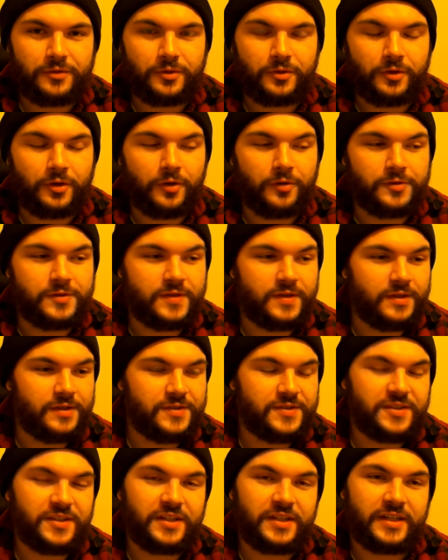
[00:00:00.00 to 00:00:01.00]
You'll go to the
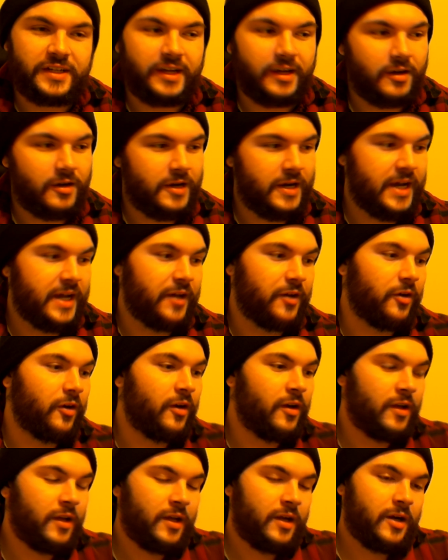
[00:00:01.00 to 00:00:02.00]
skincare aisle
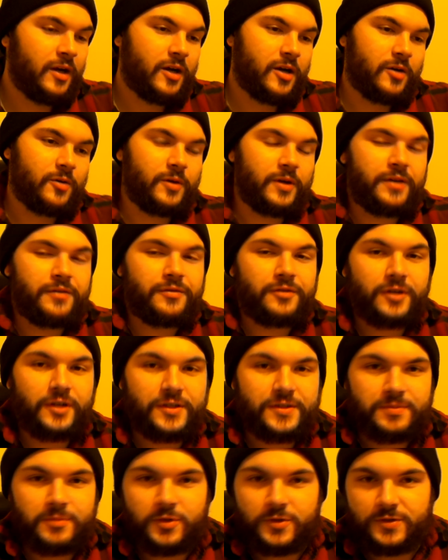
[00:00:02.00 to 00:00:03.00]
or whatever, and
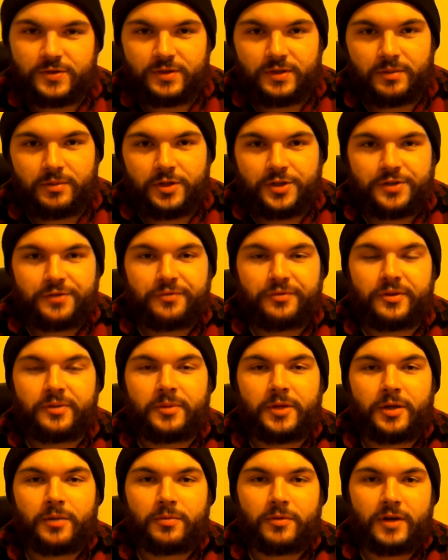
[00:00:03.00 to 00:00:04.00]
it's mostly a bunch of
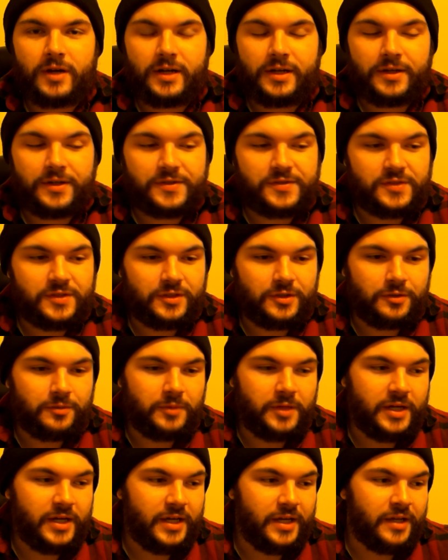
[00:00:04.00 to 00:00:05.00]
female products, and you'll
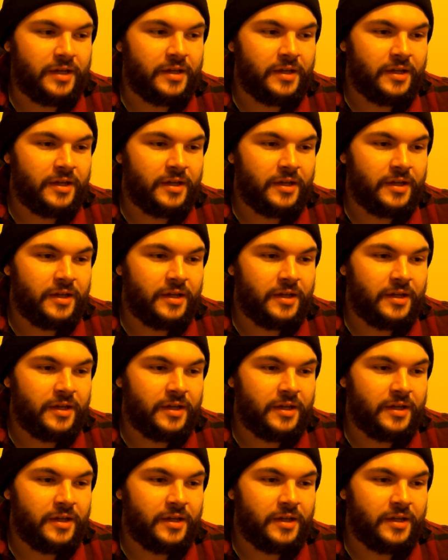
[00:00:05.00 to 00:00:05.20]
buy